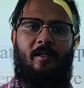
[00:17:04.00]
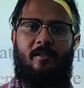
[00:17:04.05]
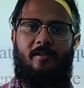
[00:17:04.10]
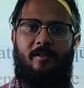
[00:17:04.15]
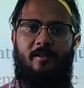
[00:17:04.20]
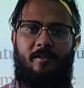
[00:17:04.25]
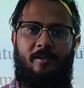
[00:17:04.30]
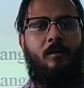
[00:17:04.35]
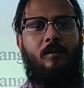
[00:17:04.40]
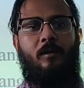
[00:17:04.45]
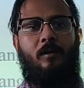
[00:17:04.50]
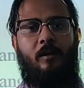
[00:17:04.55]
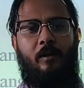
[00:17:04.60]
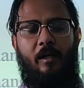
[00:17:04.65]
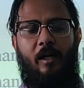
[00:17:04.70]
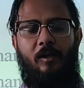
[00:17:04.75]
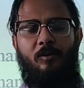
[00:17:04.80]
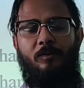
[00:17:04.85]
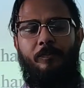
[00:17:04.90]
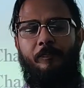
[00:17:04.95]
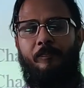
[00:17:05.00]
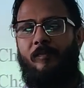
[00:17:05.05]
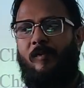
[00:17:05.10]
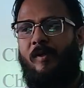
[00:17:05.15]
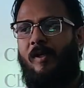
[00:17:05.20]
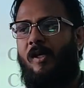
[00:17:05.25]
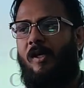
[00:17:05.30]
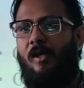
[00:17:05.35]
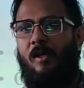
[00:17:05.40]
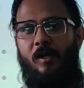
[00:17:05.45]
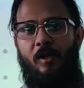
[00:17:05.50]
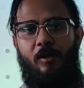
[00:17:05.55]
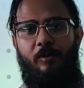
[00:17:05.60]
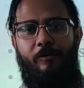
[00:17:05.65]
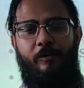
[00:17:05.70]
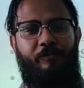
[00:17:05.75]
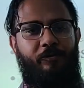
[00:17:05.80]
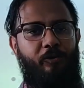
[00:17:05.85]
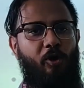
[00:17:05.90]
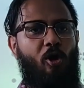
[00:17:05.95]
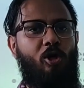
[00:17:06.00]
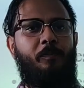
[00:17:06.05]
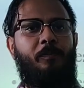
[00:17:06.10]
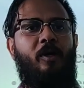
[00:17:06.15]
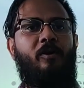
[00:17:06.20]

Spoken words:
classes. Now, we've talked